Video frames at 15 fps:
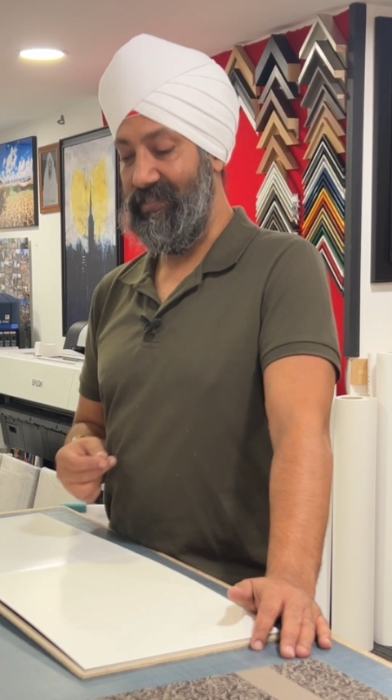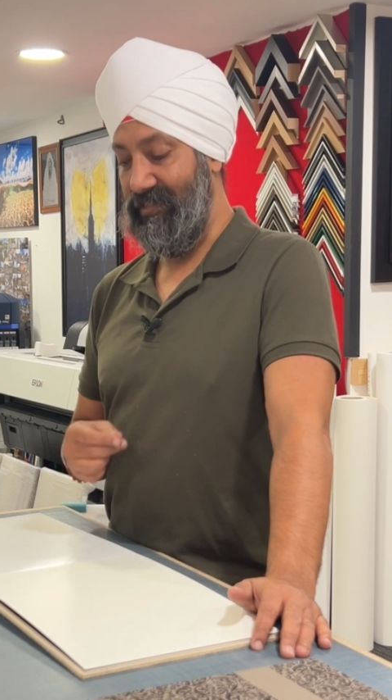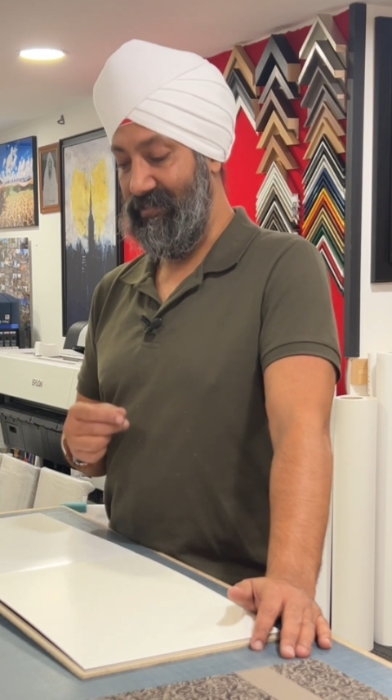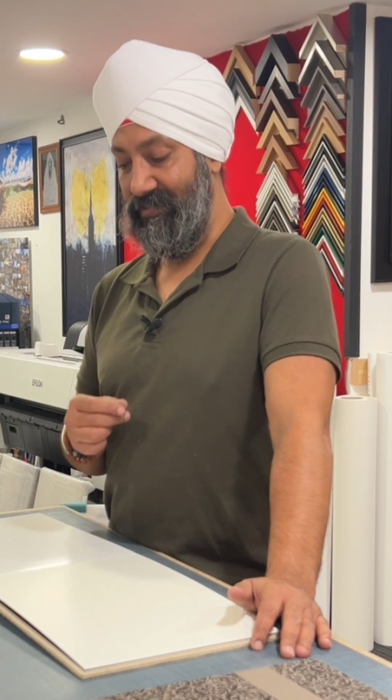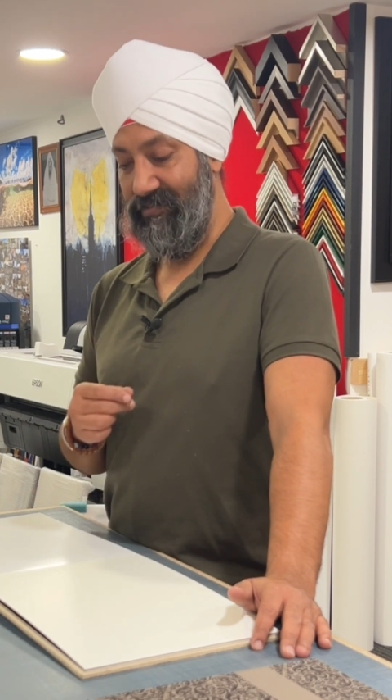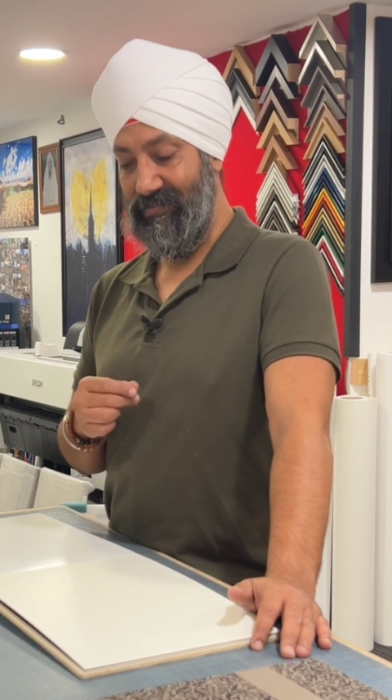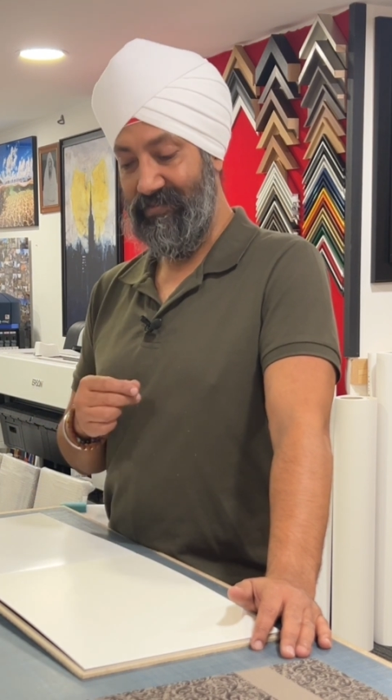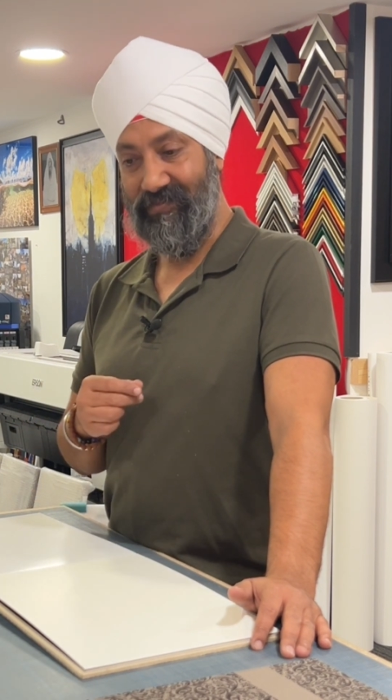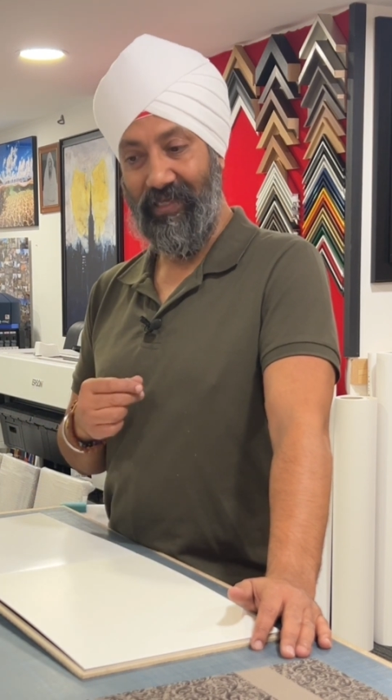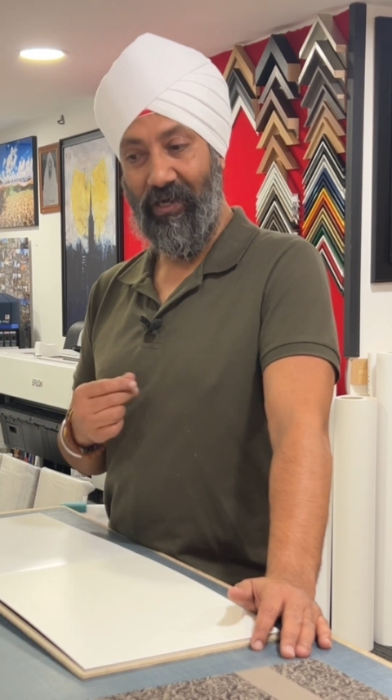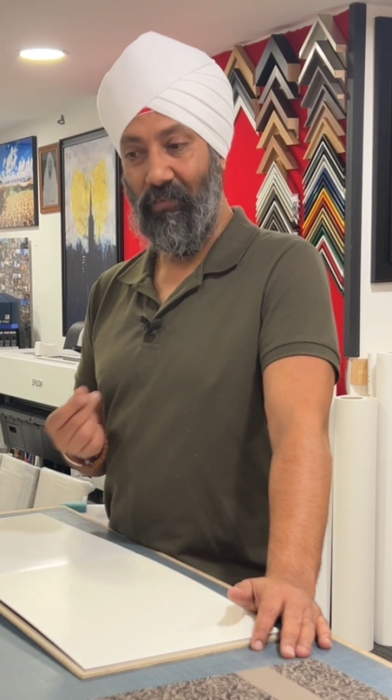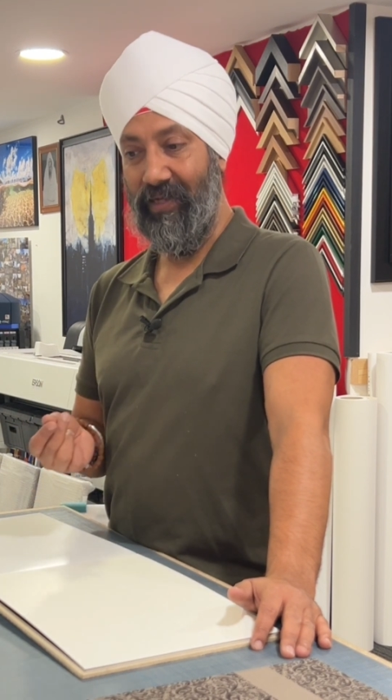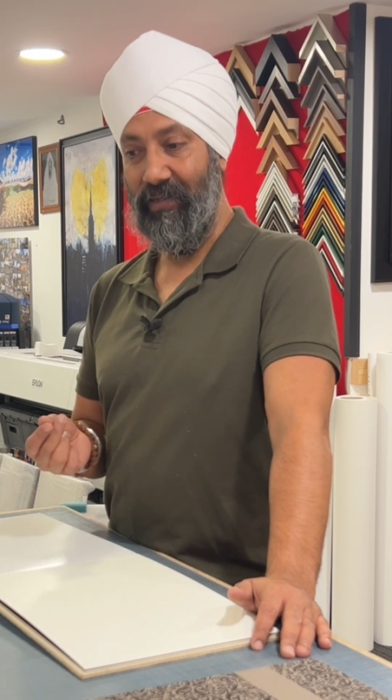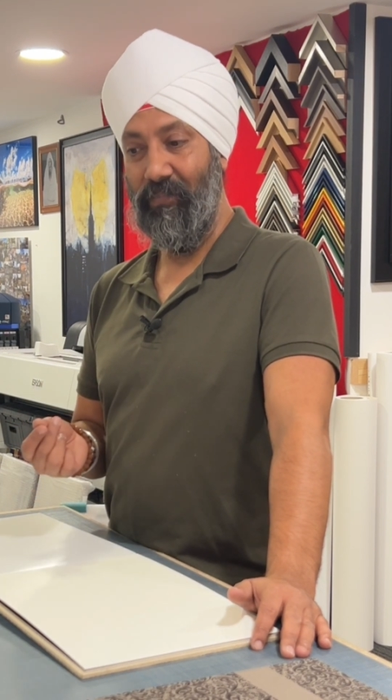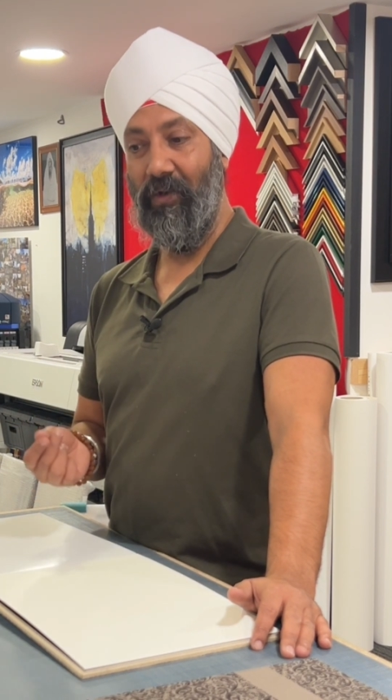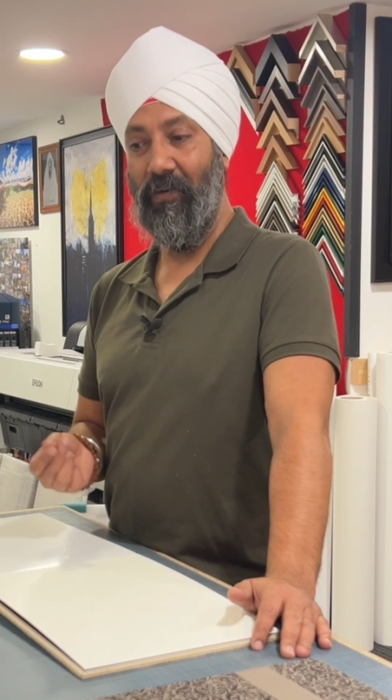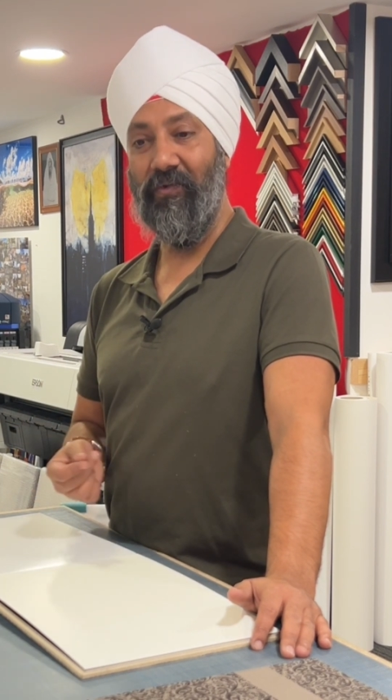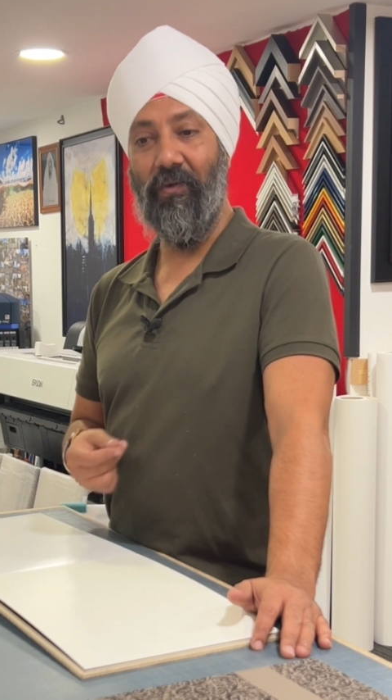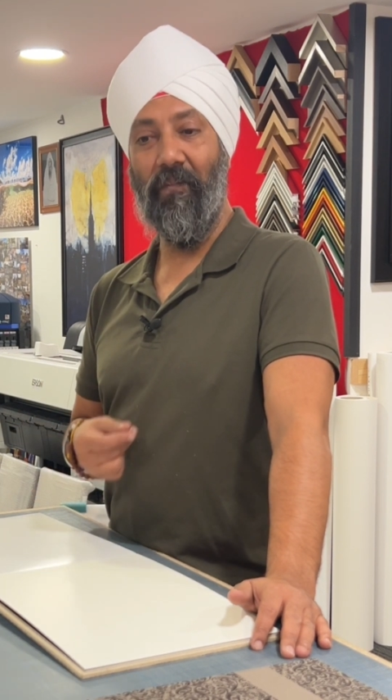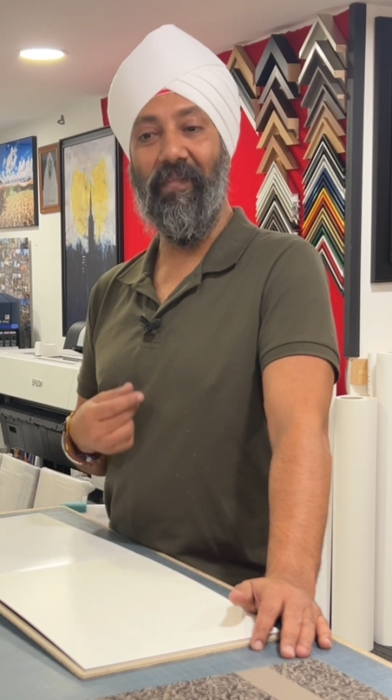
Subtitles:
and that way your